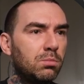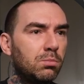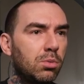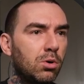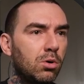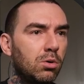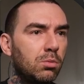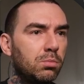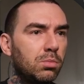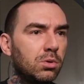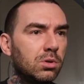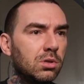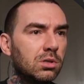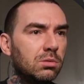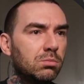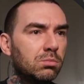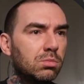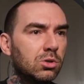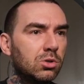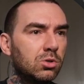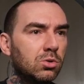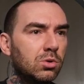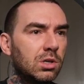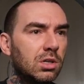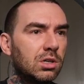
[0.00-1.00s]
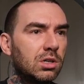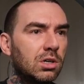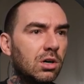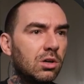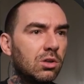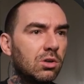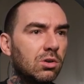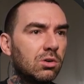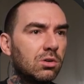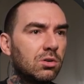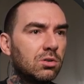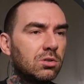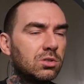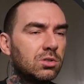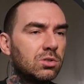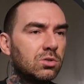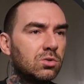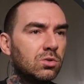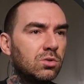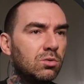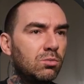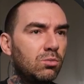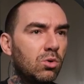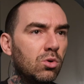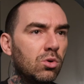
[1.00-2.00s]
purpley, bluey color to
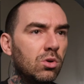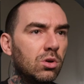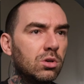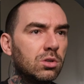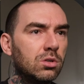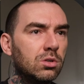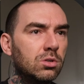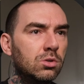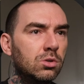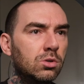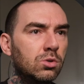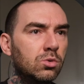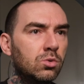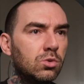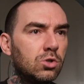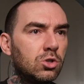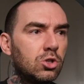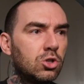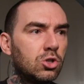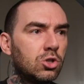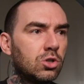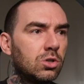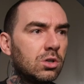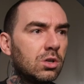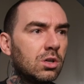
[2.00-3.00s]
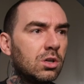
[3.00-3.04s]
a more neutre.